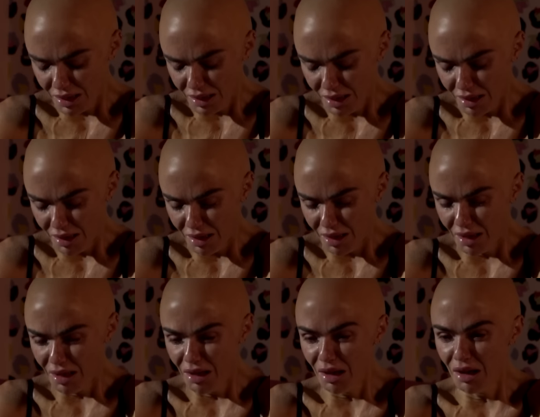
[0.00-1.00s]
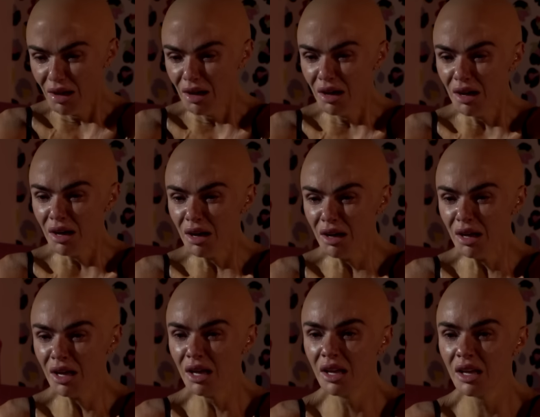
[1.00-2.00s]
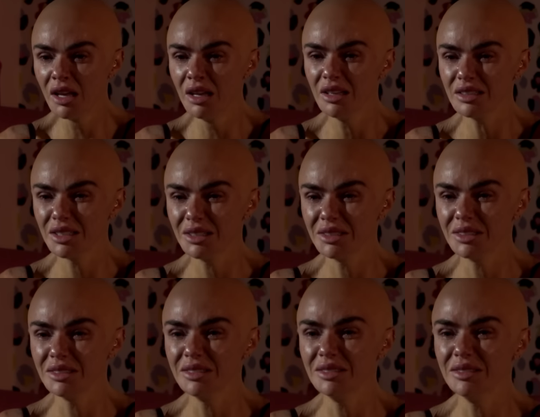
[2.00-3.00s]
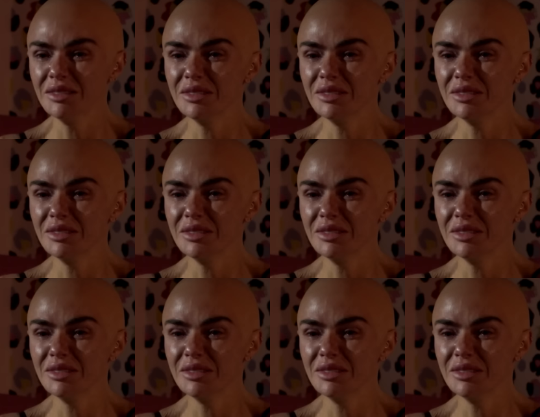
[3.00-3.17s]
(silence)